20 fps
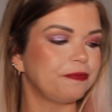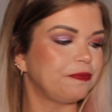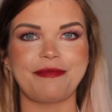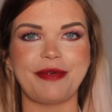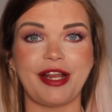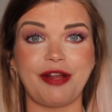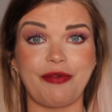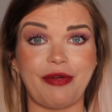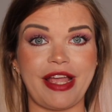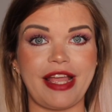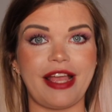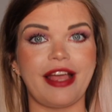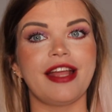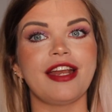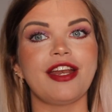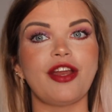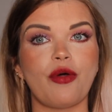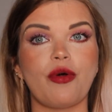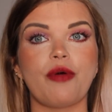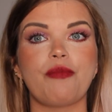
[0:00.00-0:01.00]
By the way, I
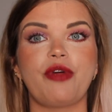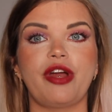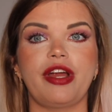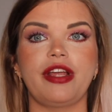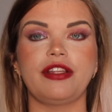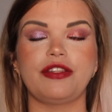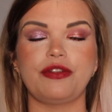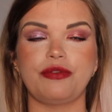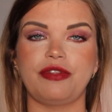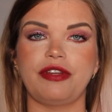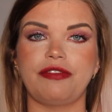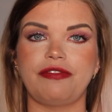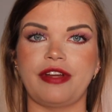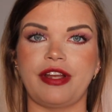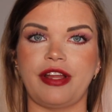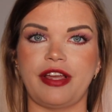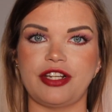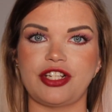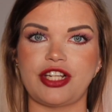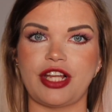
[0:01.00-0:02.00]
know I'm wearing 2
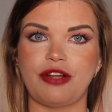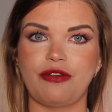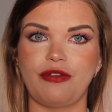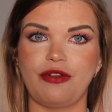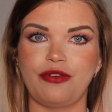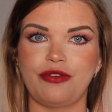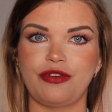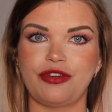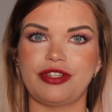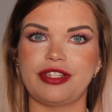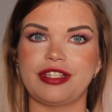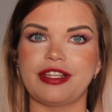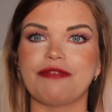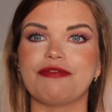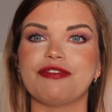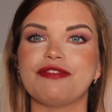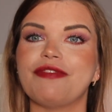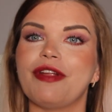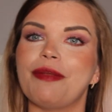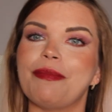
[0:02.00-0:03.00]
different eyeshadow looks. I
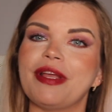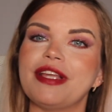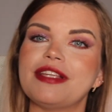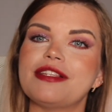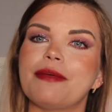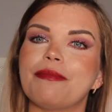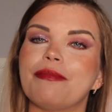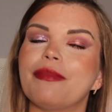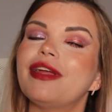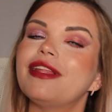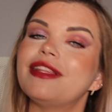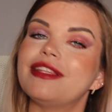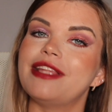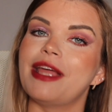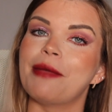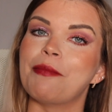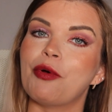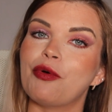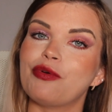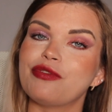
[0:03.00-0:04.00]
was filming some
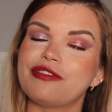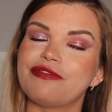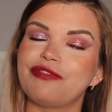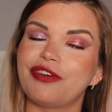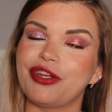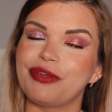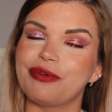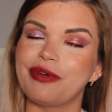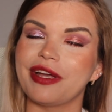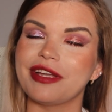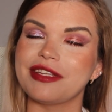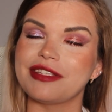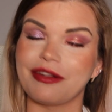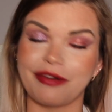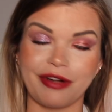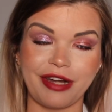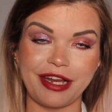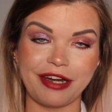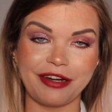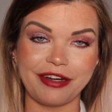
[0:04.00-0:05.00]
demos for you guys
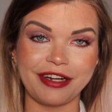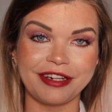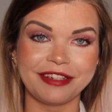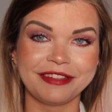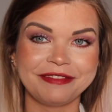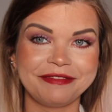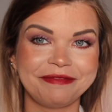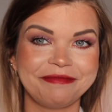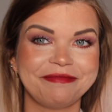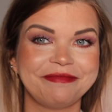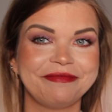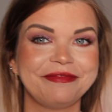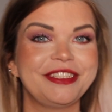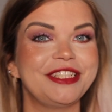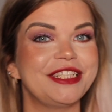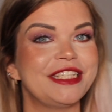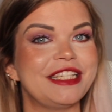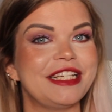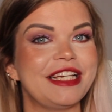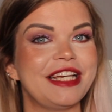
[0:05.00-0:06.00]
earlier,
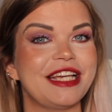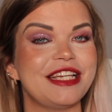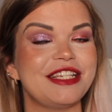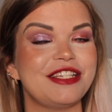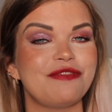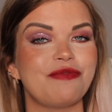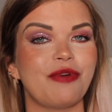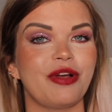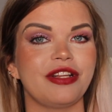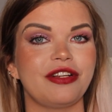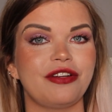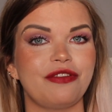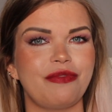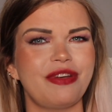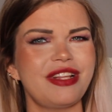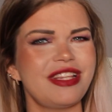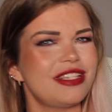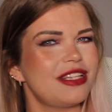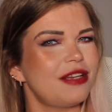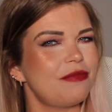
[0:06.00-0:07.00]
just in case you wondered
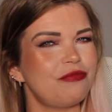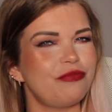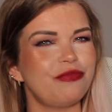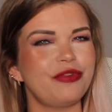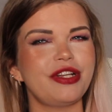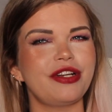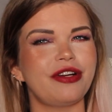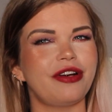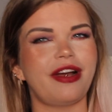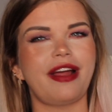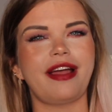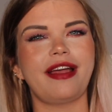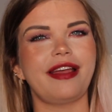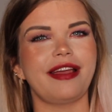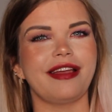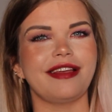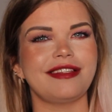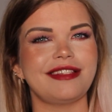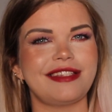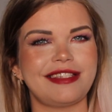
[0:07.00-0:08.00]
what's up with her
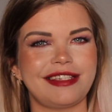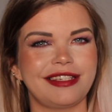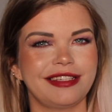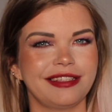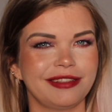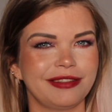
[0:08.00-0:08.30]
eyes.